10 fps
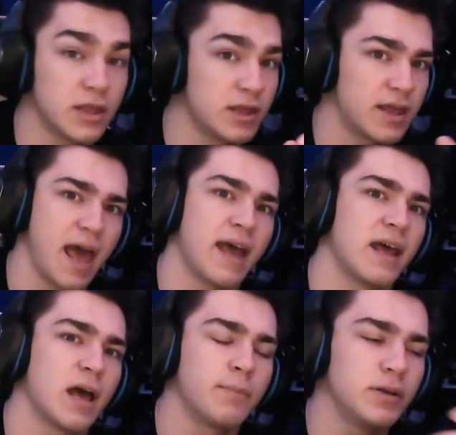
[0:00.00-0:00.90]
that
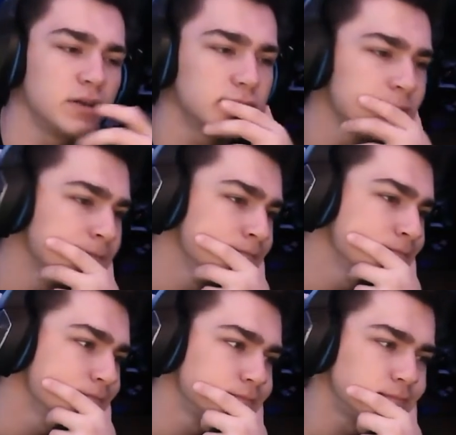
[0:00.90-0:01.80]
happened.
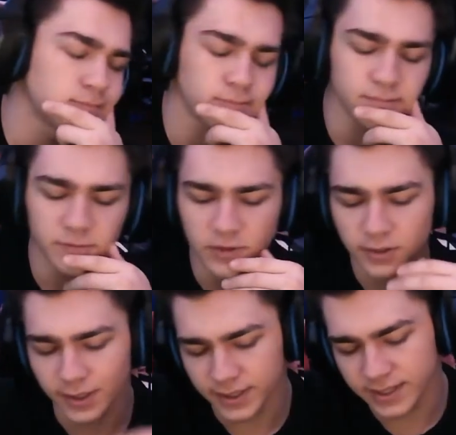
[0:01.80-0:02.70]

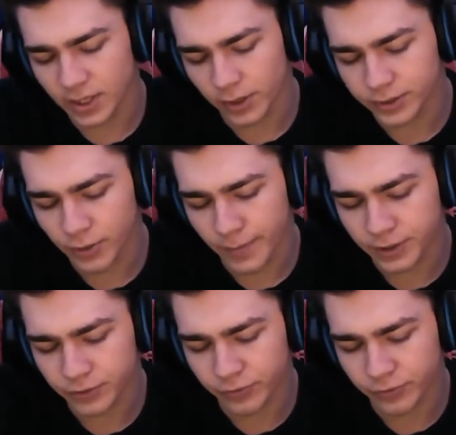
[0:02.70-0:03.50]
Because they also mentioned,